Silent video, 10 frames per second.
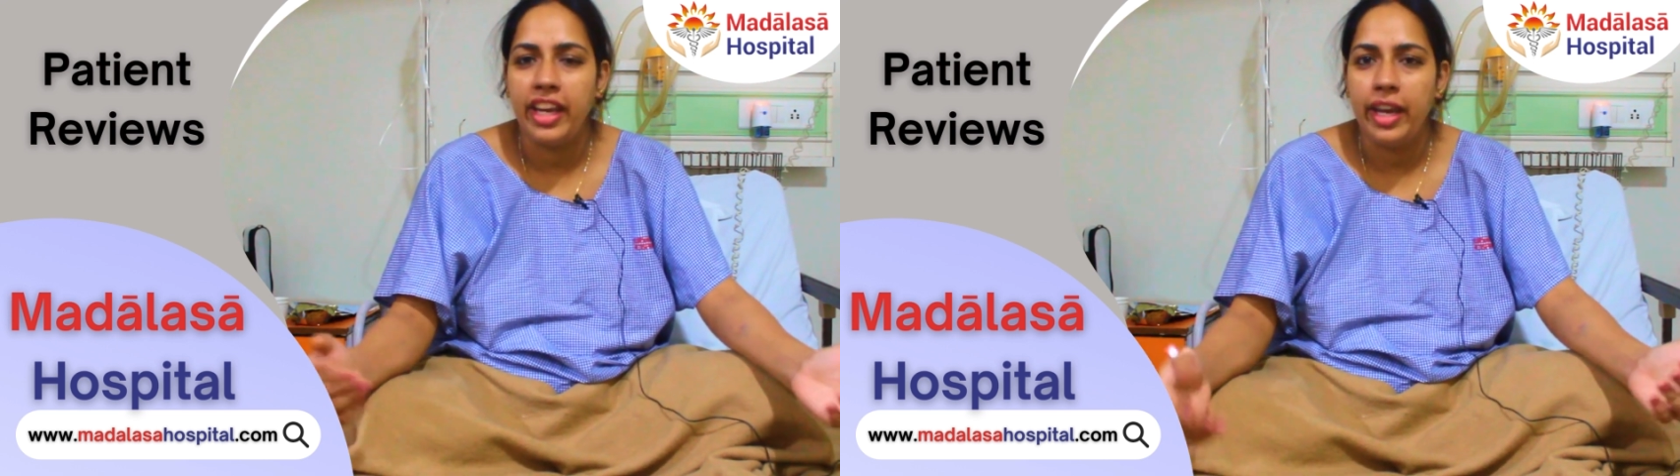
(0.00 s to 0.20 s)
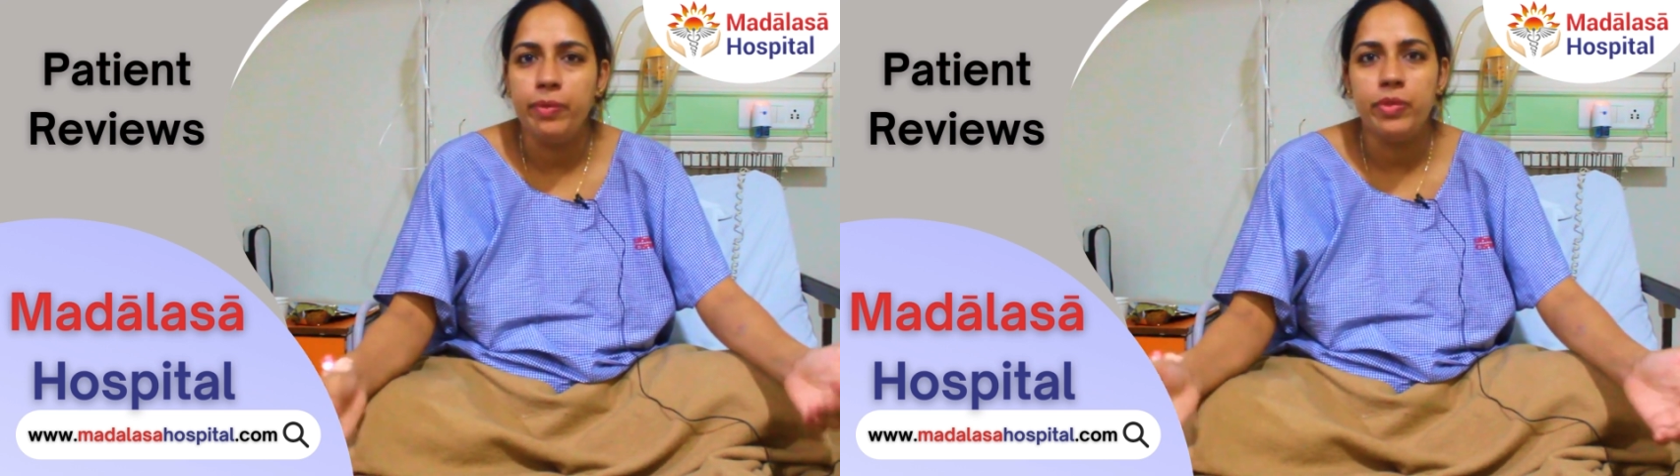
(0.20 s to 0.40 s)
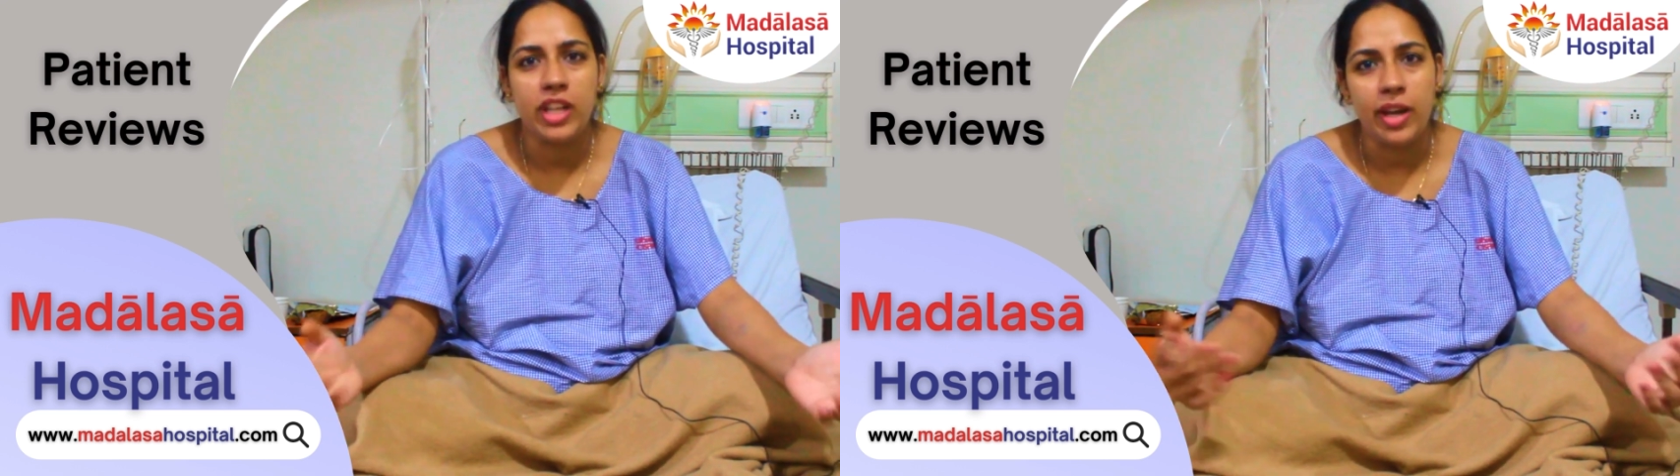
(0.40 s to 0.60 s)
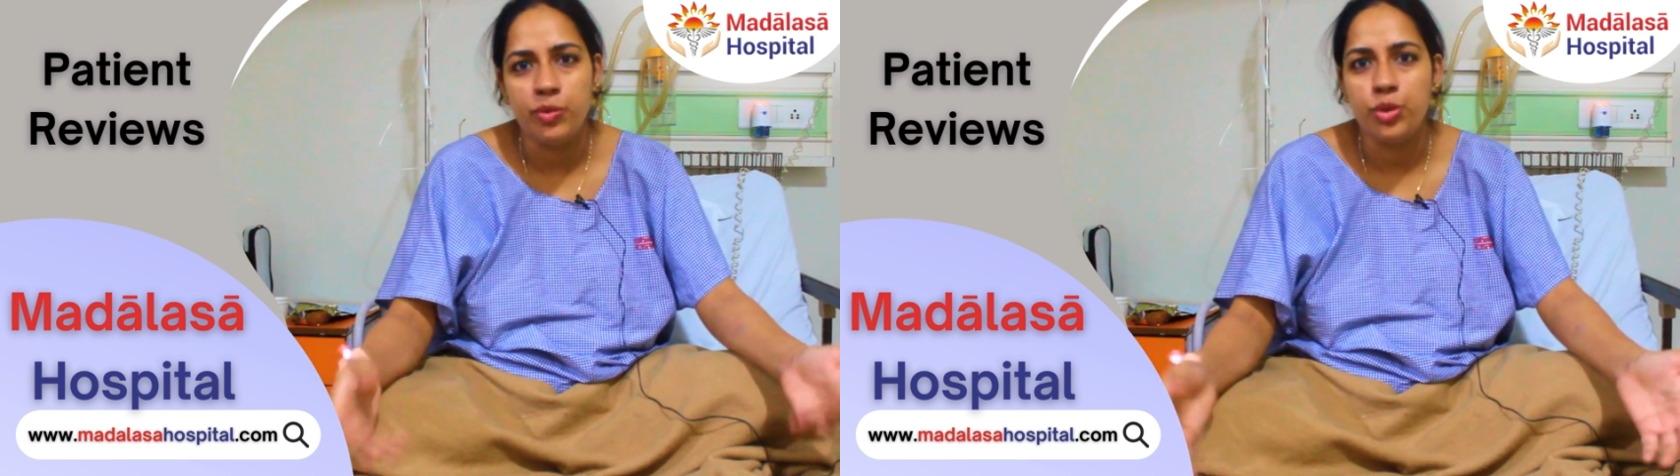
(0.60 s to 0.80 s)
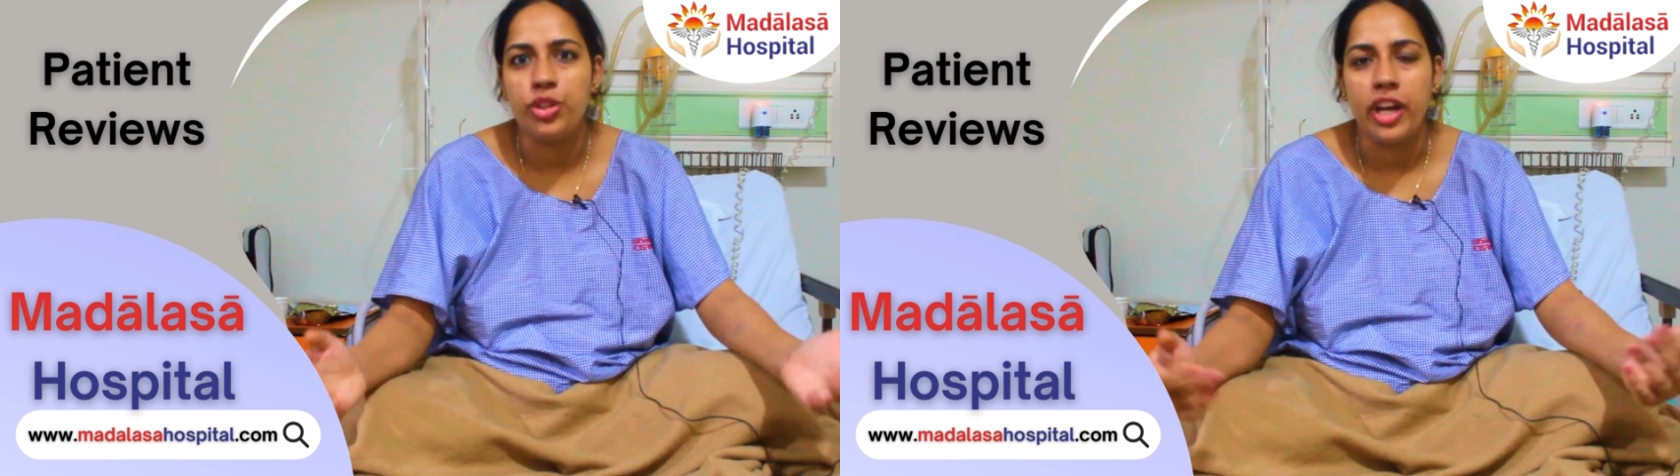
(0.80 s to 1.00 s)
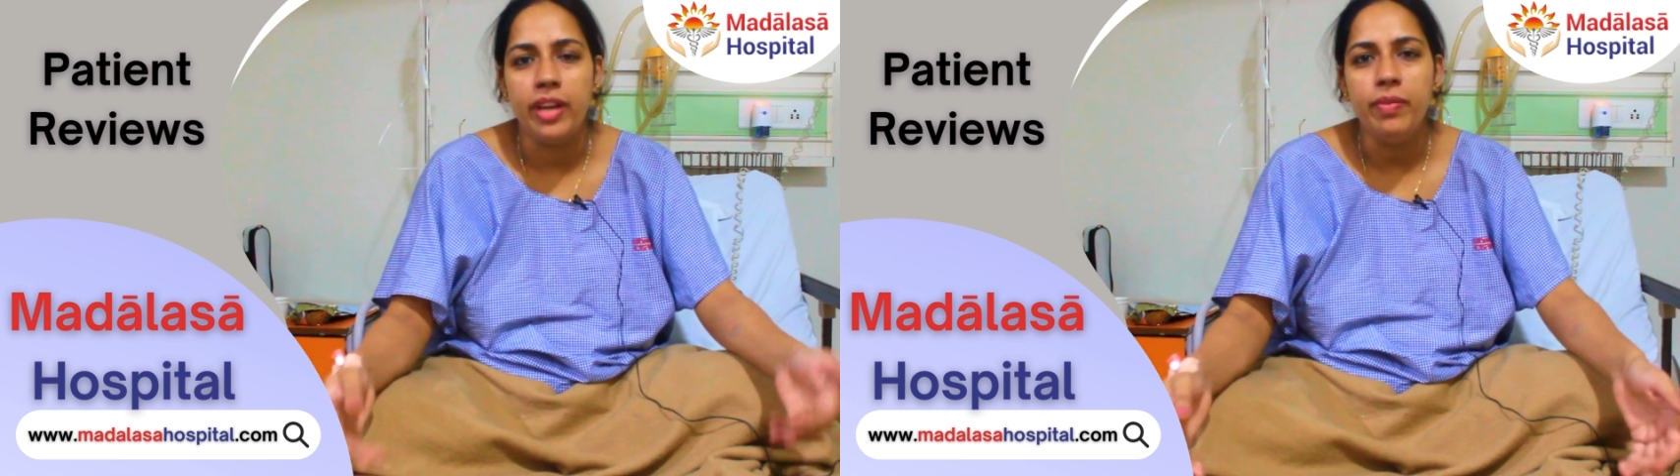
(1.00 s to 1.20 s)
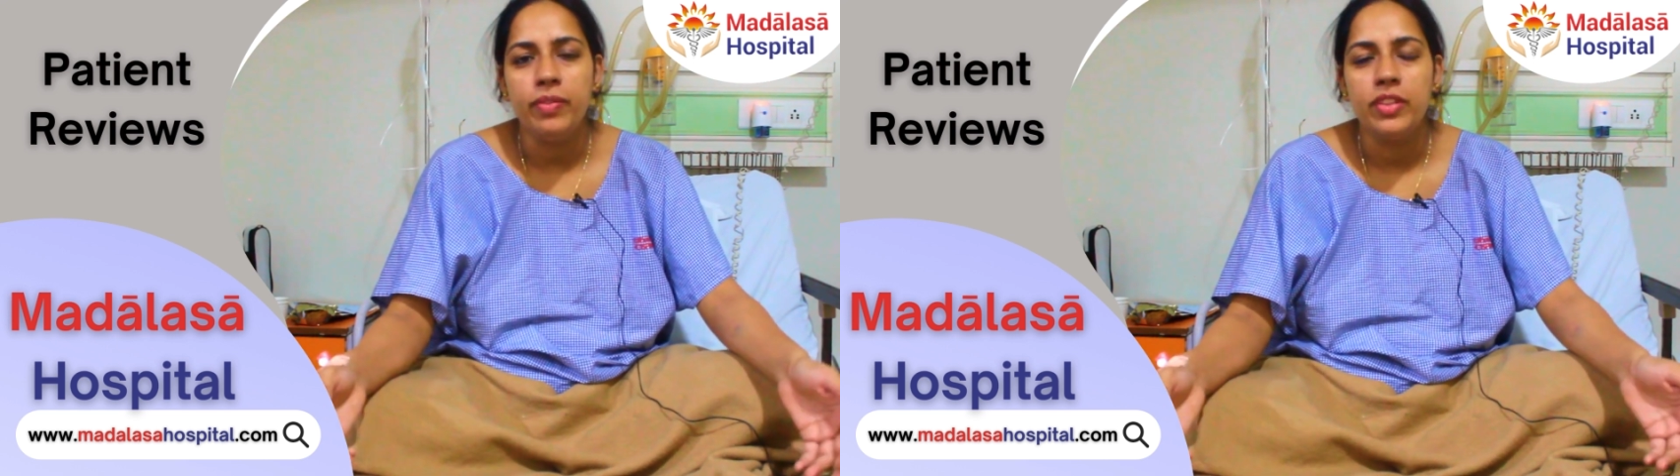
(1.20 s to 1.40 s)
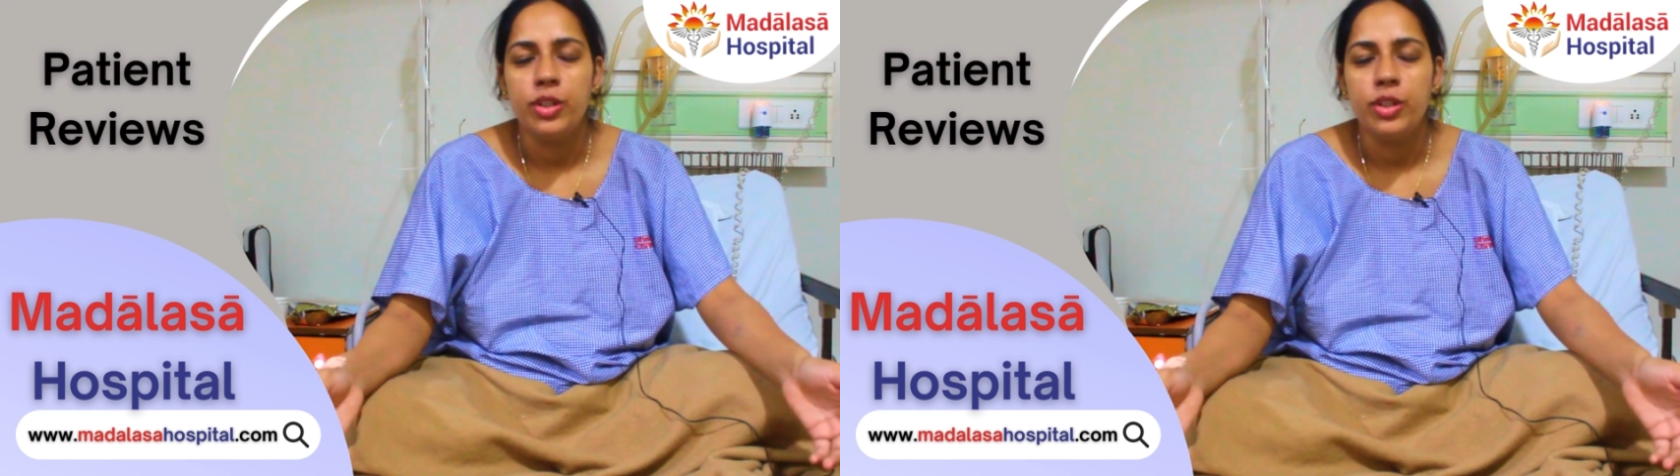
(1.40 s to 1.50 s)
came time to time,